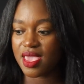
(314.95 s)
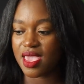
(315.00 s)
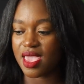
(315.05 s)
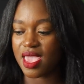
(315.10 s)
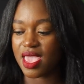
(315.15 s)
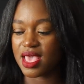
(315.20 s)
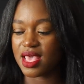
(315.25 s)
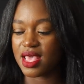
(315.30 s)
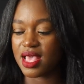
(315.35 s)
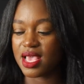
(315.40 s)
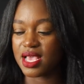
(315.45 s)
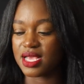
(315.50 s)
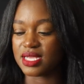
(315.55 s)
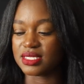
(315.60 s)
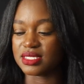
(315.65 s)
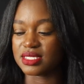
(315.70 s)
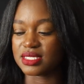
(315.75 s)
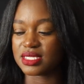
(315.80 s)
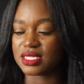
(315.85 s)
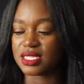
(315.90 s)

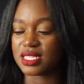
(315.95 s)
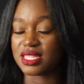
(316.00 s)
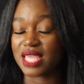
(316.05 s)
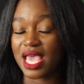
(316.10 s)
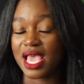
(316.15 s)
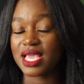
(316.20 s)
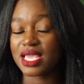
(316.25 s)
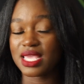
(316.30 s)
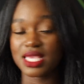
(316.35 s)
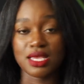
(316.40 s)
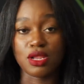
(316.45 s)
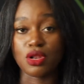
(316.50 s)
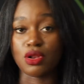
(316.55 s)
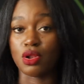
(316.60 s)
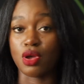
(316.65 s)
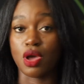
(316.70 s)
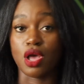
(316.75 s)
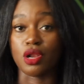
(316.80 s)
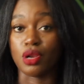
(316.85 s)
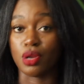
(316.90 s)
And that
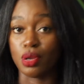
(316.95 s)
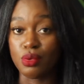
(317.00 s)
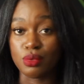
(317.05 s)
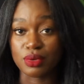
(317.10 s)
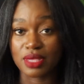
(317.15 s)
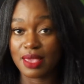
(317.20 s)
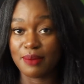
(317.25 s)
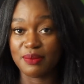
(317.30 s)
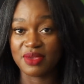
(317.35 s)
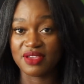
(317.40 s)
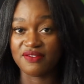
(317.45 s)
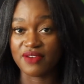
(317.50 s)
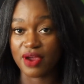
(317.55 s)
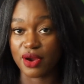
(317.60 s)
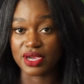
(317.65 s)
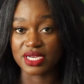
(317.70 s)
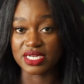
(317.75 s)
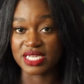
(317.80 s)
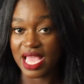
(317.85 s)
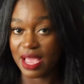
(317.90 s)
alone can be
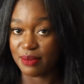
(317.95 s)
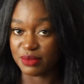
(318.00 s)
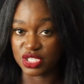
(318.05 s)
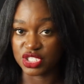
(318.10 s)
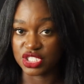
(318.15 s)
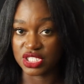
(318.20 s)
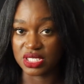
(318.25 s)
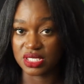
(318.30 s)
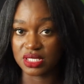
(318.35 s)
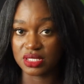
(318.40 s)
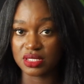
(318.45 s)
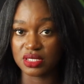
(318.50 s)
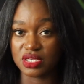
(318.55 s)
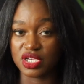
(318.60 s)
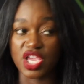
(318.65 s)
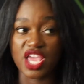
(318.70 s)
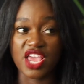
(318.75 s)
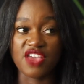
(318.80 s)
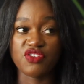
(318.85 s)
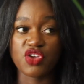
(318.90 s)
very damaging.
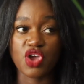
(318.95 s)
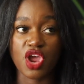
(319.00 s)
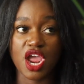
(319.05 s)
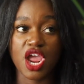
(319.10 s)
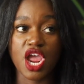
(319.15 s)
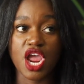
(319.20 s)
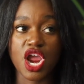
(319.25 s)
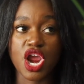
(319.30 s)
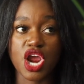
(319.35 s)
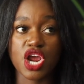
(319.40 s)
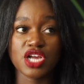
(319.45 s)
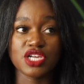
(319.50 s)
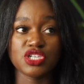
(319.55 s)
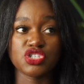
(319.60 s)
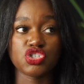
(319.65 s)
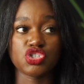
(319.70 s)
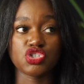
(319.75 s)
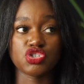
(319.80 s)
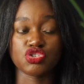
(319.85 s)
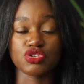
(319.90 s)
If your hair
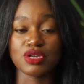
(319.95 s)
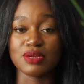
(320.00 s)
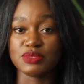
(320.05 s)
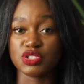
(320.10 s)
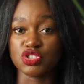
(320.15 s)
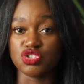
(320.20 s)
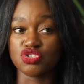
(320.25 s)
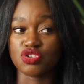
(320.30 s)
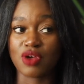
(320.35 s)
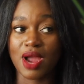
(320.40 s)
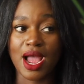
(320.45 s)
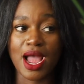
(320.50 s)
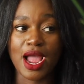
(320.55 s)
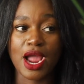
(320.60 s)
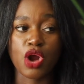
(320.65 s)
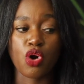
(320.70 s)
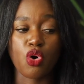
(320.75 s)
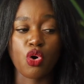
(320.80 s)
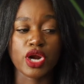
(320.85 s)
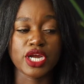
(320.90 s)
strips dry
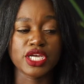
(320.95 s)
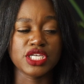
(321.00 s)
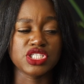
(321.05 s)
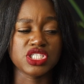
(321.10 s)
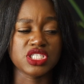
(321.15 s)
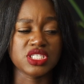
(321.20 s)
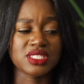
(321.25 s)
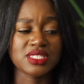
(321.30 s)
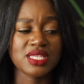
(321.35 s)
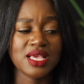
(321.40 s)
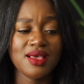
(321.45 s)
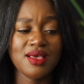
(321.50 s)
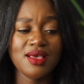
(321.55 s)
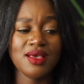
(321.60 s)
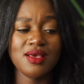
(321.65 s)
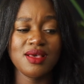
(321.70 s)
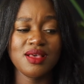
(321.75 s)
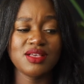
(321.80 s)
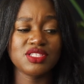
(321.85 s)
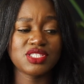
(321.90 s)
or it's just
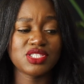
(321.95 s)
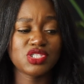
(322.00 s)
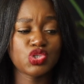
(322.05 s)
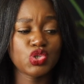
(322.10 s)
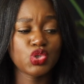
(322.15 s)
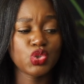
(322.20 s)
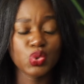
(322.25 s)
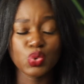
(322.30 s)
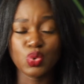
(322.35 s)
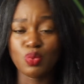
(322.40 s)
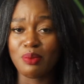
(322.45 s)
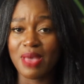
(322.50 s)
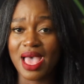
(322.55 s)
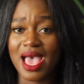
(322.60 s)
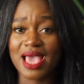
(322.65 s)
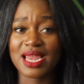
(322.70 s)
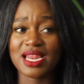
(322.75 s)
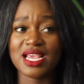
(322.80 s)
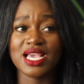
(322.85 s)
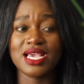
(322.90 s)
too
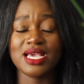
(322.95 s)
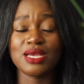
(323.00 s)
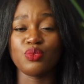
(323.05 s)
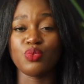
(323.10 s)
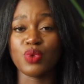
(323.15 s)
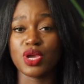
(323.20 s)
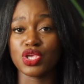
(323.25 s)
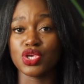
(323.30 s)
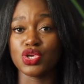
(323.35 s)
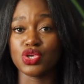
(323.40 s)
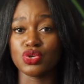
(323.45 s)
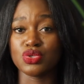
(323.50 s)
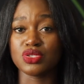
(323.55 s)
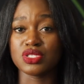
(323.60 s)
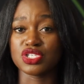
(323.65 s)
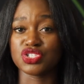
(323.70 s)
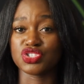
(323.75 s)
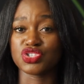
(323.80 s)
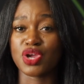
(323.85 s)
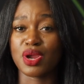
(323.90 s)
matted when you use
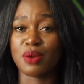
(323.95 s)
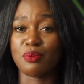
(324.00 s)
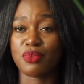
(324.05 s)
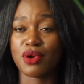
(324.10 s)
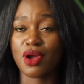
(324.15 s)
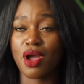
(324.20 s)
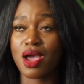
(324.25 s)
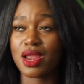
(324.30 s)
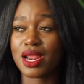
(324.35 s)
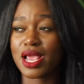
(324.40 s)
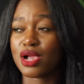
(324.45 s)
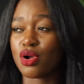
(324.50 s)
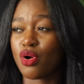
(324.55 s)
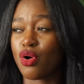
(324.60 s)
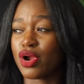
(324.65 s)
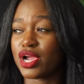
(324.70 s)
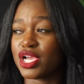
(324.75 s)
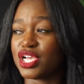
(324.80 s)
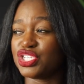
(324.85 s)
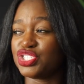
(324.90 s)
a certain product,
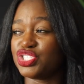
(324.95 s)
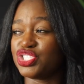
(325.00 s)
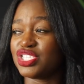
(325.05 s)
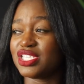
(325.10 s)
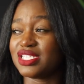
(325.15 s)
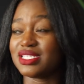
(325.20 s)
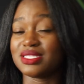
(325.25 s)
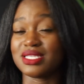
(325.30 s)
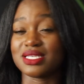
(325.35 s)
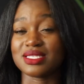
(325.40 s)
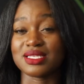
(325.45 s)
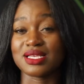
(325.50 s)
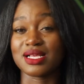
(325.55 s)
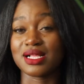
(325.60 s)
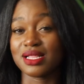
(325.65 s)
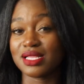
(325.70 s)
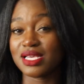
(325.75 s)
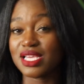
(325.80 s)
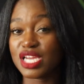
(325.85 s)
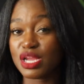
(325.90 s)
or it just doesn't
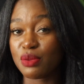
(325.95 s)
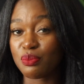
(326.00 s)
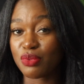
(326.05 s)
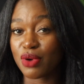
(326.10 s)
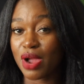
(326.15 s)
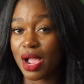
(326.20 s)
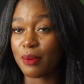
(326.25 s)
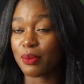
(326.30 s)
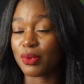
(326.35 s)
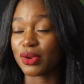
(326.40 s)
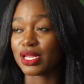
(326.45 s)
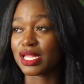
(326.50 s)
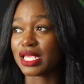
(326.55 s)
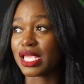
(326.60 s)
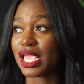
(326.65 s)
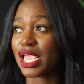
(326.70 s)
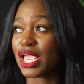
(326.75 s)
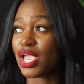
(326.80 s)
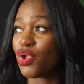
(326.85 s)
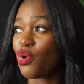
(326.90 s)
clean it
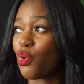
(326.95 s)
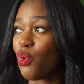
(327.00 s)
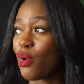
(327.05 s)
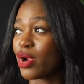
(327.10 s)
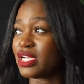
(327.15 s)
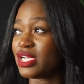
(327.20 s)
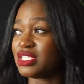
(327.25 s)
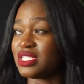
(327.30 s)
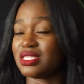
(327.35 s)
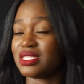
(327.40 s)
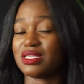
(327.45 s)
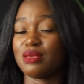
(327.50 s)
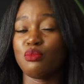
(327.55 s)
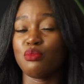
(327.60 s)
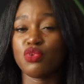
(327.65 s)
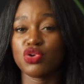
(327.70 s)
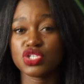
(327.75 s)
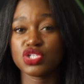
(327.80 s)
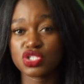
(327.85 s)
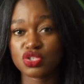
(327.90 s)
properly, or it doesn't
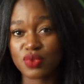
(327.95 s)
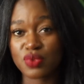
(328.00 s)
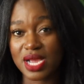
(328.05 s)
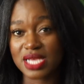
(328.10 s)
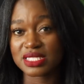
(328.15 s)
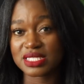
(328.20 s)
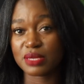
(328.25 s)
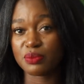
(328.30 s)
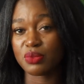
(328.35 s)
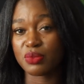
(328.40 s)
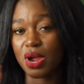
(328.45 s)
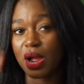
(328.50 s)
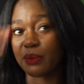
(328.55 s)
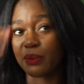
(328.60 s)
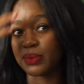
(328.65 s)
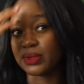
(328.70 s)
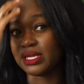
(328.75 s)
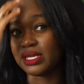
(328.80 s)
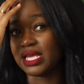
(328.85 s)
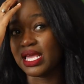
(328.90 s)
moisturize it
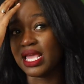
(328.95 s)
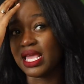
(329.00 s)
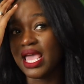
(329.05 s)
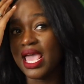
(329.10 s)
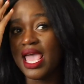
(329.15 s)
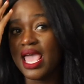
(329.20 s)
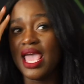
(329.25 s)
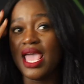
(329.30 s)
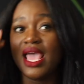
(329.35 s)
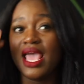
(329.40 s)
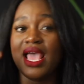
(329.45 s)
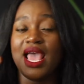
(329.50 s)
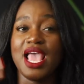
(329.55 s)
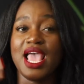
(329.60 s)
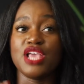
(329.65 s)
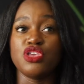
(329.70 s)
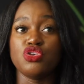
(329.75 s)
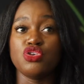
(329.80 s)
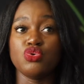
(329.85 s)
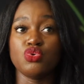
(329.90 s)
properly,
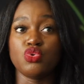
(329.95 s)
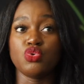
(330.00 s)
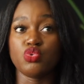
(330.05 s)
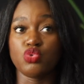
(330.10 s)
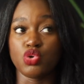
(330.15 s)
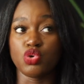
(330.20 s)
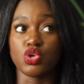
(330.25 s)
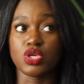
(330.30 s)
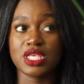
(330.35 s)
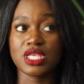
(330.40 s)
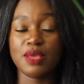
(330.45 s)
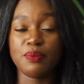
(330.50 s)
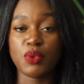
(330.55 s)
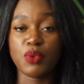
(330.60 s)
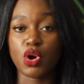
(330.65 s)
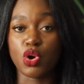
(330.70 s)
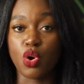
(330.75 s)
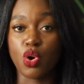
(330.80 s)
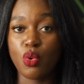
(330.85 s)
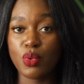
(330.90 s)
and you keep
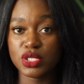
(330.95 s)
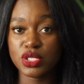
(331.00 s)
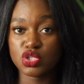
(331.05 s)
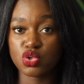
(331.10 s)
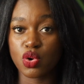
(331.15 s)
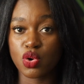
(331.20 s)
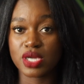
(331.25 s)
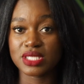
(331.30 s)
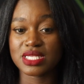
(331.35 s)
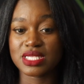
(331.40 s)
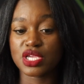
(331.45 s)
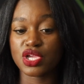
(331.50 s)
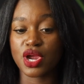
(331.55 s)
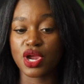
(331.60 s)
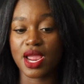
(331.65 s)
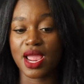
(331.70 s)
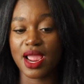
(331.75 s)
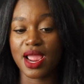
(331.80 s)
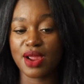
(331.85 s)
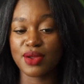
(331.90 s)
on going towards it, your
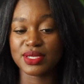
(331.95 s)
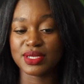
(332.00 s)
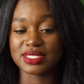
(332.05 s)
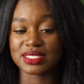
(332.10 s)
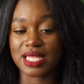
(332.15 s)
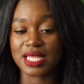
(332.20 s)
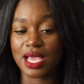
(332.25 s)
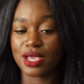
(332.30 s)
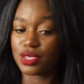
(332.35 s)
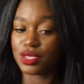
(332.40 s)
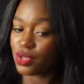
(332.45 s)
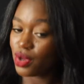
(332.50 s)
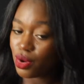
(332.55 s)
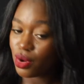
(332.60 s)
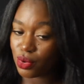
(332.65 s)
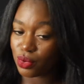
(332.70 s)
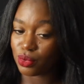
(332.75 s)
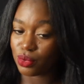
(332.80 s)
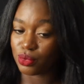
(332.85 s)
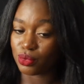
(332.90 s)
hair is like,
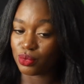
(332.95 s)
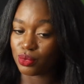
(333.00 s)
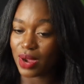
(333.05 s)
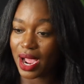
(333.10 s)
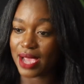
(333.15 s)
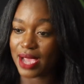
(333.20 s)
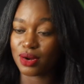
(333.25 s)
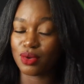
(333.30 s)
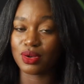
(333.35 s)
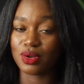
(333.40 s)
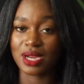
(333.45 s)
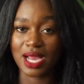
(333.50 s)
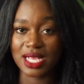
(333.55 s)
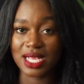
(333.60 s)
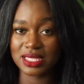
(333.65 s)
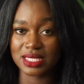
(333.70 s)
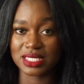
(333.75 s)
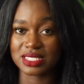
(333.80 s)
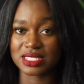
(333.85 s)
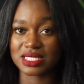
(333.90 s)
yo, I don't
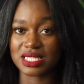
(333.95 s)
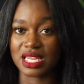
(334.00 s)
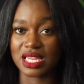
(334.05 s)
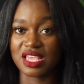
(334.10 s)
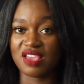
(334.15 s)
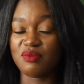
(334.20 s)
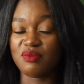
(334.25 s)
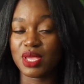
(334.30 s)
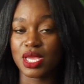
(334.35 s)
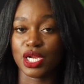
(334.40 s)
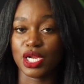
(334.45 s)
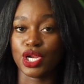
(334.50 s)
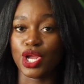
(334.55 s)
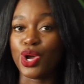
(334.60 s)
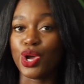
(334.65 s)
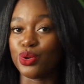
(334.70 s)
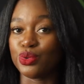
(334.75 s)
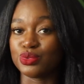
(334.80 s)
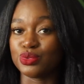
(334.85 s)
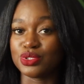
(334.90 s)
like this. Leave me
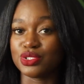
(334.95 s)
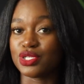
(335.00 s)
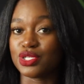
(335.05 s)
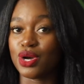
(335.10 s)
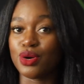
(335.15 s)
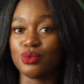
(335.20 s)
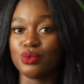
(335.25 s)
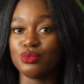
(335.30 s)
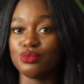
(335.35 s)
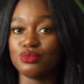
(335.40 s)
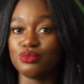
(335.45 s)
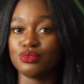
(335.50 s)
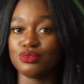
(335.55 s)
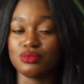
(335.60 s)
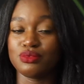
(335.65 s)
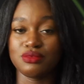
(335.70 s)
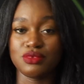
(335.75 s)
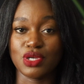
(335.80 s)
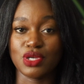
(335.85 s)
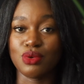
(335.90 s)
alone. Don't
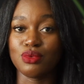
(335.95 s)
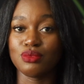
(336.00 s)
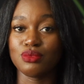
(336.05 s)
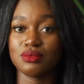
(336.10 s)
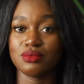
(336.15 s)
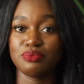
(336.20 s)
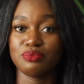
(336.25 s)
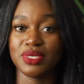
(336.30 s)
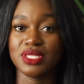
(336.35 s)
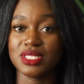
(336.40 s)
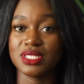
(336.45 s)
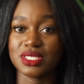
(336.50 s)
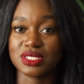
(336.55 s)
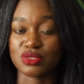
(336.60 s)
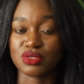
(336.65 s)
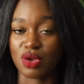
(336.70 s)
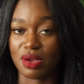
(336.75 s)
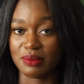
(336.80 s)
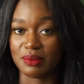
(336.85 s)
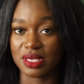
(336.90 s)
put this
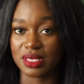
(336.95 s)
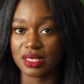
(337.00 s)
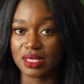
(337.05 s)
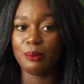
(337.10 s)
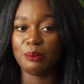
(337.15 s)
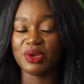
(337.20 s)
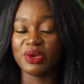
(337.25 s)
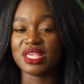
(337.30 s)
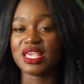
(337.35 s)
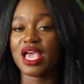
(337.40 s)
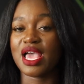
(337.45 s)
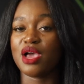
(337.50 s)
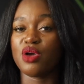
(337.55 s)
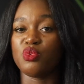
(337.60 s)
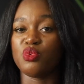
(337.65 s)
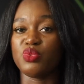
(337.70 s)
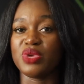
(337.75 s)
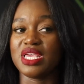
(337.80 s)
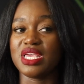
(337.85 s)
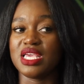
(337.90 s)
on me. But yeah,
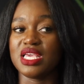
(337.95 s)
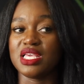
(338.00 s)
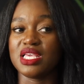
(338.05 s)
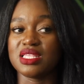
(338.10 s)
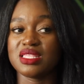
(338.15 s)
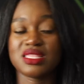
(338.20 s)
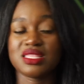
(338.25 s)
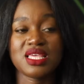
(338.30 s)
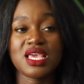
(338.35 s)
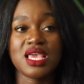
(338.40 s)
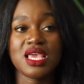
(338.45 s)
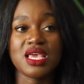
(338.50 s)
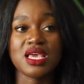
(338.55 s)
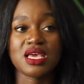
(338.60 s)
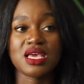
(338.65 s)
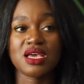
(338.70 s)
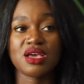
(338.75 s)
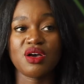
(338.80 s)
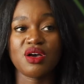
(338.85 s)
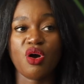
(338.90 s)
we
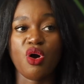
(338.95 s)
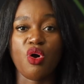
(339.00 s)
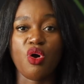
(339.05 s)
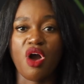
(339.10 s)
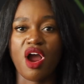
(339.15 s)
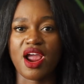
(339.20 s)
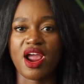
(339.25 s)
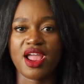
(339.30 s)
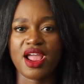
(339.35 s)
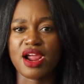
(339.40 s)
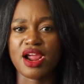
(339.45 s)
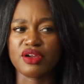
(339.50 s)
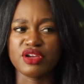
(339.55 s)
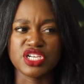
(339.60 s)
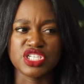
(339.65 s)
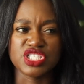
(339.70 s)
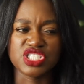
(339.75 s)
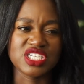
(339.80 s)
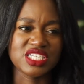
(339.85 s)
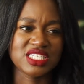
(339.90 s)
think, oh, our hair
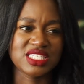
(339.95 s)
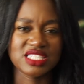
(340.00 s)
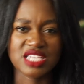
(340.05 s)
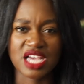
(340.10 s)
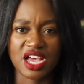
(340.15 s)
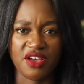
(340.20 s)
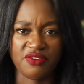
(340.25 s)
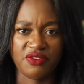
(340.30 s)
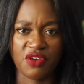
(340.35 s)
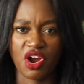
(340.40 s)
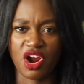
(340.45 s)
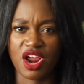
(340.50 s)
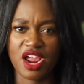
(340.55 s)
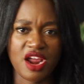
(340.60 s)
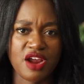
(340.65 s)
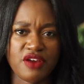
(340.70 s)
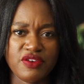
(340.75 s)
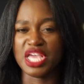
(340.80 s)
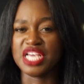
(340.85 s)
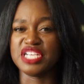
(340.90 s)
is just tough. Our
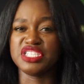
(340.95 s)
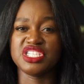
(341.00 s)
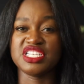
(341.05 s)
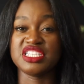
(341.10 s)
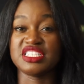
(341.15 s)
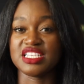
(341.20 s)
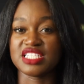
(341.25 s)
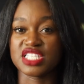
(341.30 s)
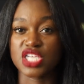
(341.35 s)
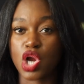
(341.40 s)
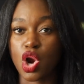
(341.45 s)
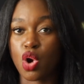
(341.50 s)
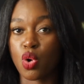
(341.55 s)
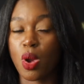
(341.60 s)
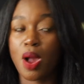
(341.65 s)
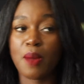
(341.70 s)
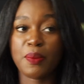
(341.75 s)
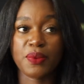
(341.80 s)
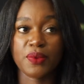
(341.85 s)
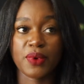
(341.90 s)
hair, it just doesn't
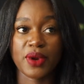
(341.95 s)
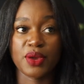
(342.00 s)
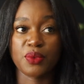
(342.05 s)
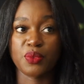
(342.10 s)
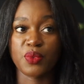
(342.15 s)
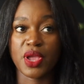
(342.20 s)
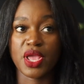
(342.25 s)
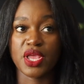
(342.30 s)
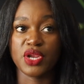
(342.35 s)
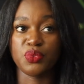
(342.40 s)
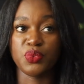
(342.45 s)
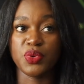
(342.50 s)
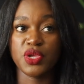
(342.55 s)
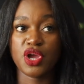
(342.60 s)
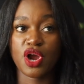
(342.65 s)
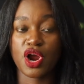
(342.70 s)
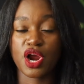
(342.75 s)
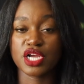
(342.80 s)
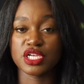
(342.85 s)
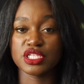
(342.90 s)
cooperate, when we
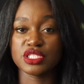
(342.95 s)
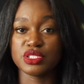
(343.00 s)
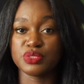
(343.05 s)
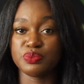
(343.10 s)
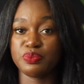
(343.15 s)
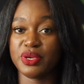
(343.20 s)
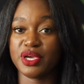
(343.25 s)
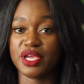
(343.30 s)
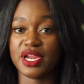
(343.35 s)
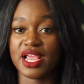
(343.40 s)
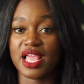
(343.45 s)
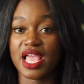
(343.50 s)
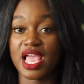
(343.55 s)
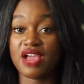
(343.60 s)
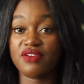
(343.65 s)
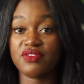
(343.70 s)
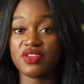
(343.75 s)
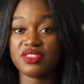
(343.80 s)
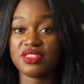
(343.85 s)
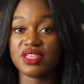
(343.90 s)
are putting
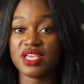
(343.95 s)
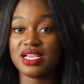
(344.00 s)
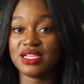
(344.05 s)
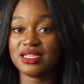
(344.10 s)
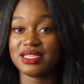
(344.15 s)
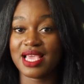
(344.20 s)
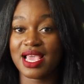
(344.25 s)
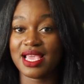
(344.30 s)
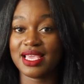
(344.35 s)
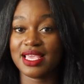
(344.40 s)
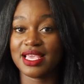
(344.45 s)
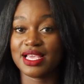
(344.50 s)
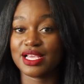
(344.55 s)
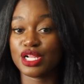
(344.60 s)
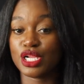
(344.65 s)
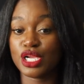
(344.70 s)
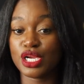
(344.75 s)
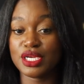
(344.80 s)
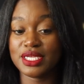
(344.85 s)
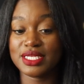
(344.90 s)
everything that it
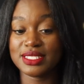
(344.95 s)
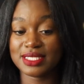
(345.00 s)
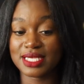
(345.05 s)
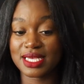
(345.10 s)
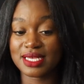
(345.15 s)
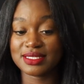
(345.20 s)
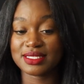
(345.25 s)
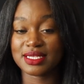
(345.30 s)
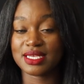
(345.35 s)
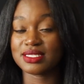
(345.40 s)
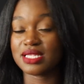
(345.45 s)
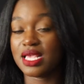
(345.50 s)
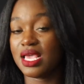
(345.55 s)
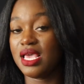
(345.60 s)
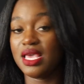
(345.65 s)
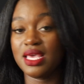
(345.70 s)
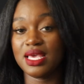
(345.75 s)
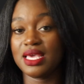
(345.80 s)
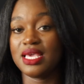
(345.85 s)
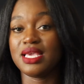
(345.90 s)
clearly tells us
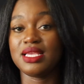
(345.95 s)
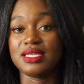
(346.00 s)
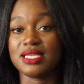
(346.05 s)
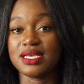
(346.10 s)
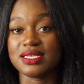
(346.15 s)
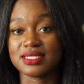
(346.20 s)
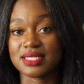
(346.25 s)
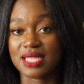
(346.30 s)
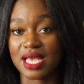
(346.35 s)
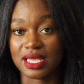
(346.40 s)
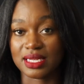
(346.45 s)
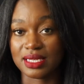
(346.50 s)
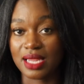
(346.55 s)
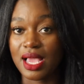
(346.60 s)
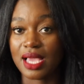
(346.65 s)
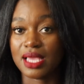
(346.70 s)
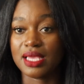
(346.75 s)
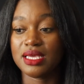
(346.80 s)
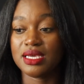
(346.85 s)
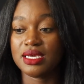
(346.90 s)
it does not
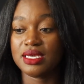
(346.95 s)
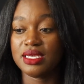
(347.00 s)
like.